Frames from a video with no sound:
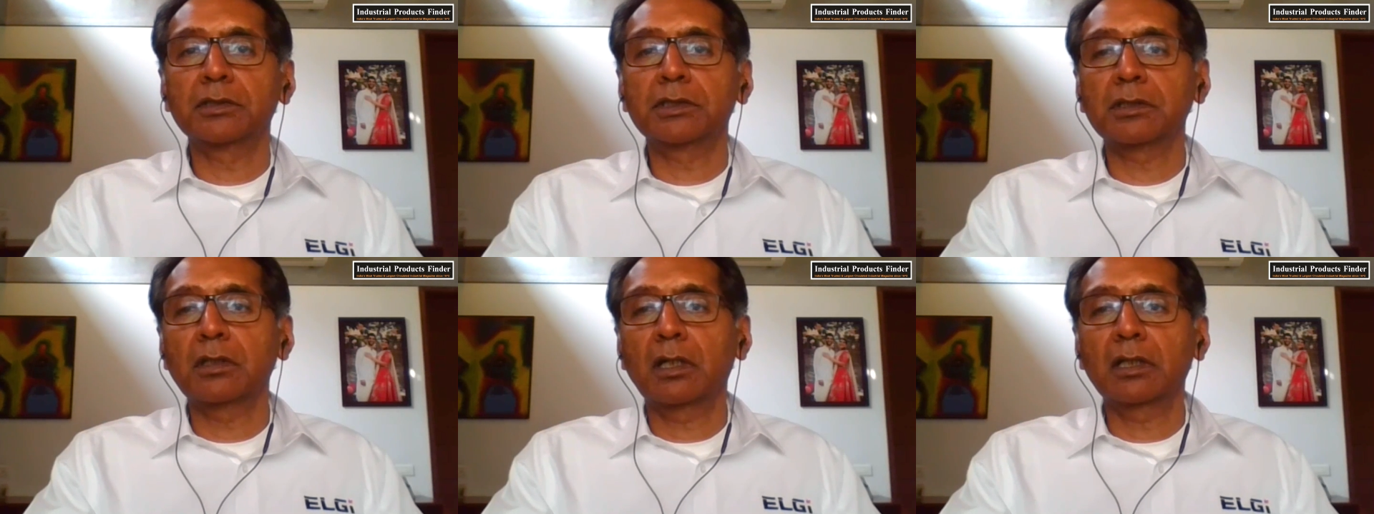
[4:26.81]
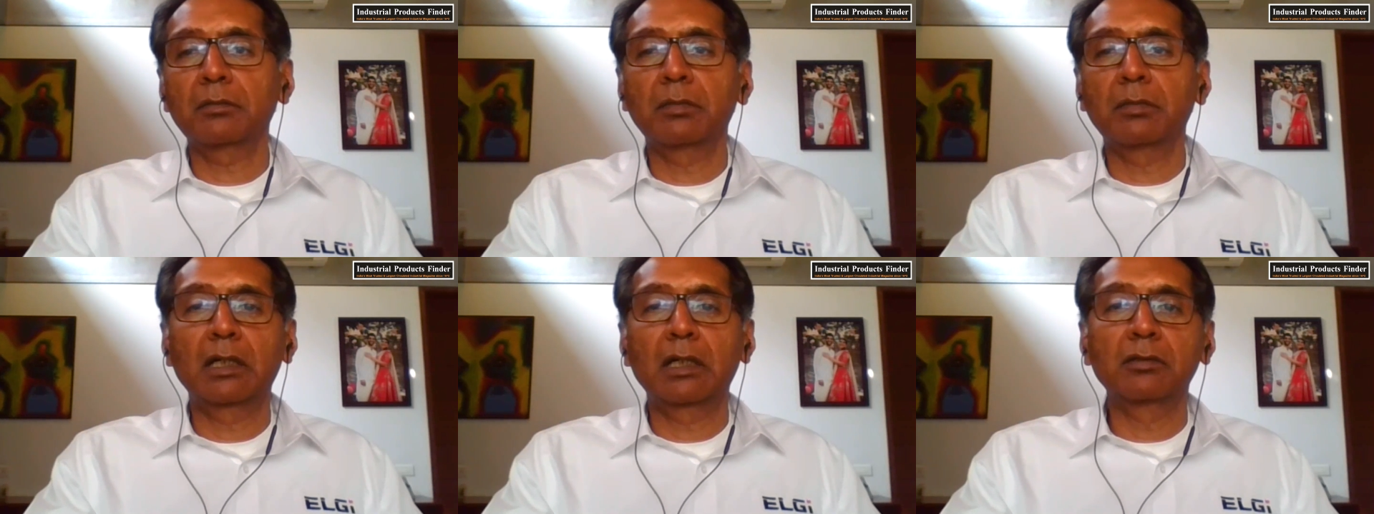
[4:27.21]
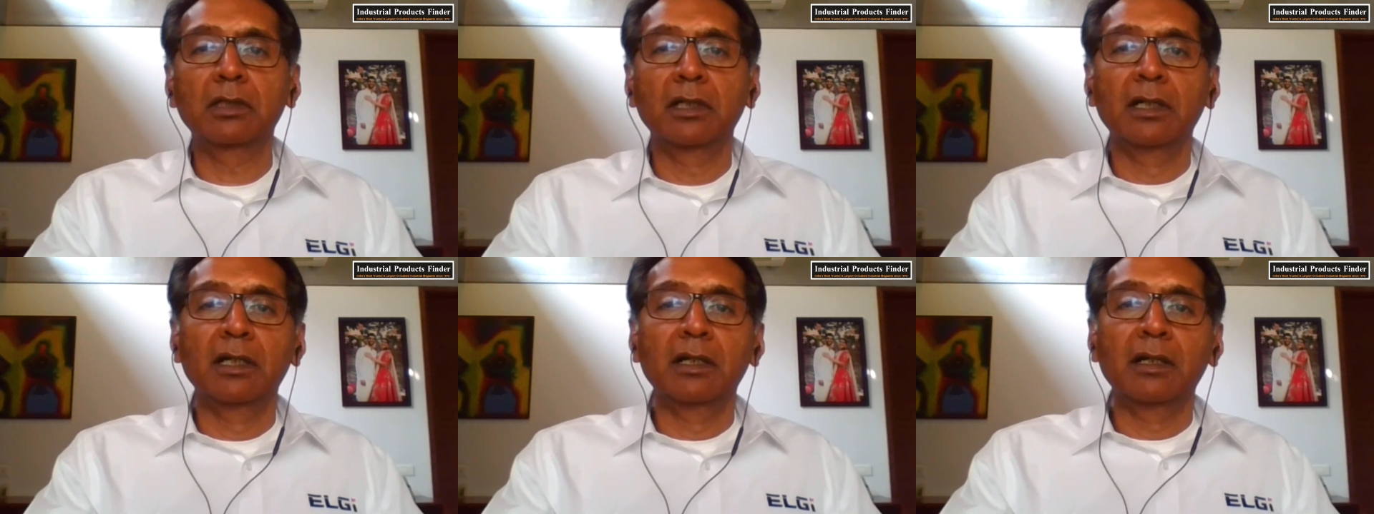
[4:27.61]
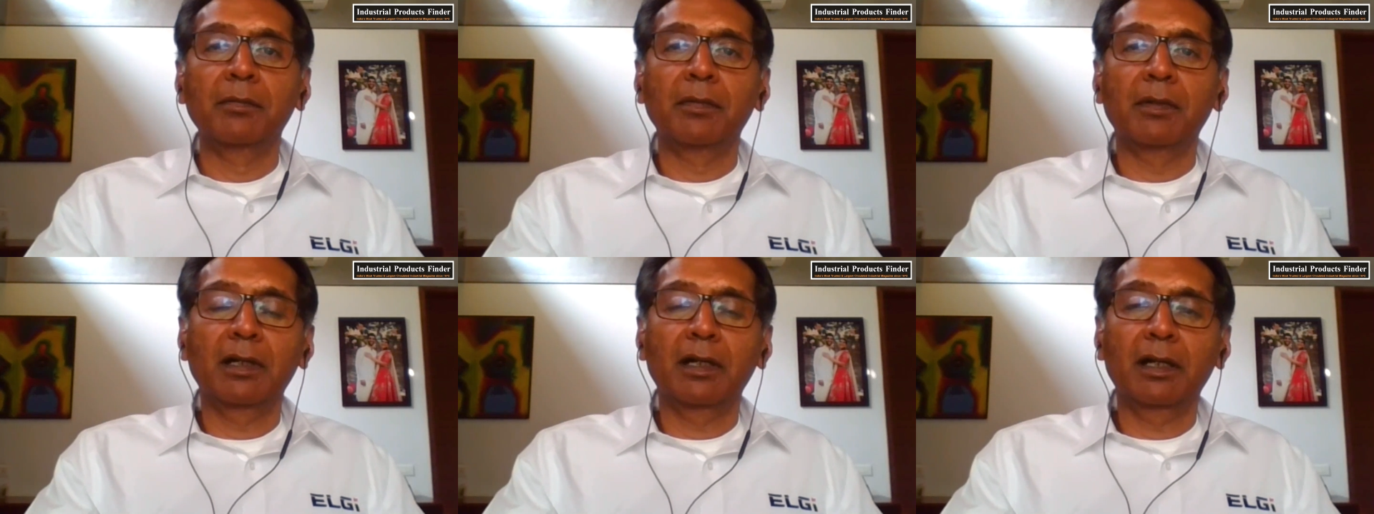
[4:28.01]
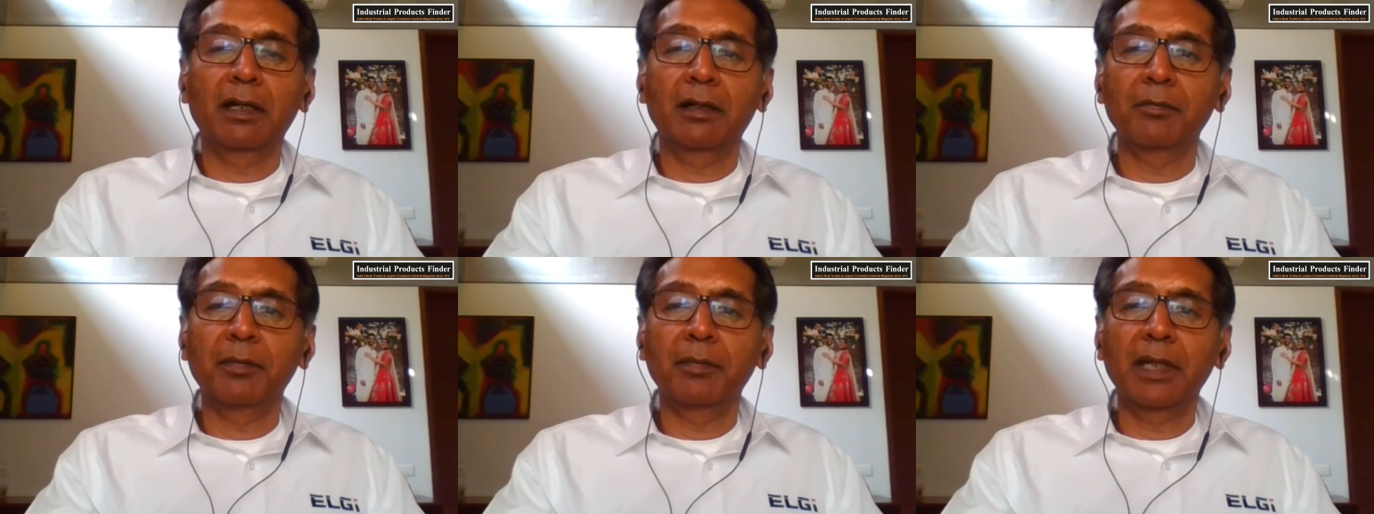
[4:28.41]
So it's not about
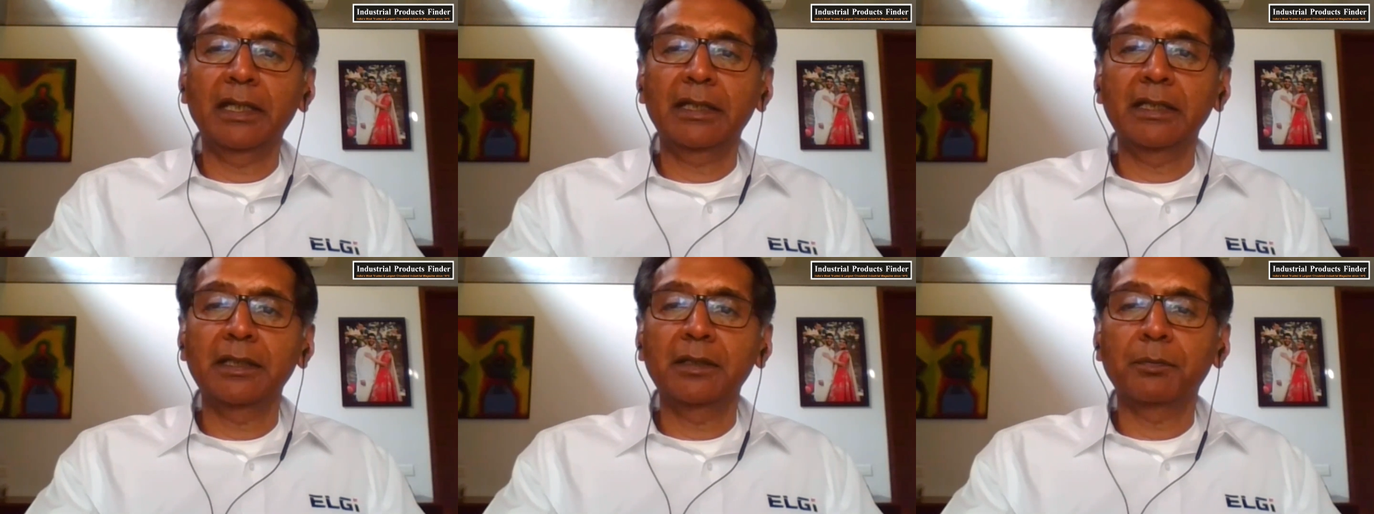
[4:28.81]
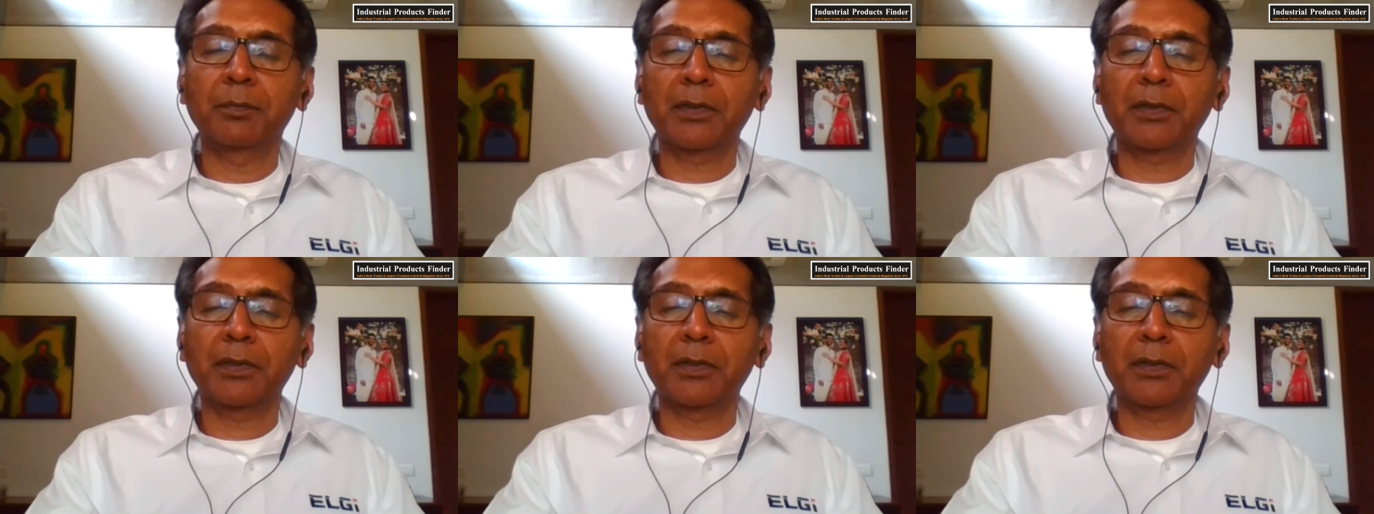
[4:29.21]
making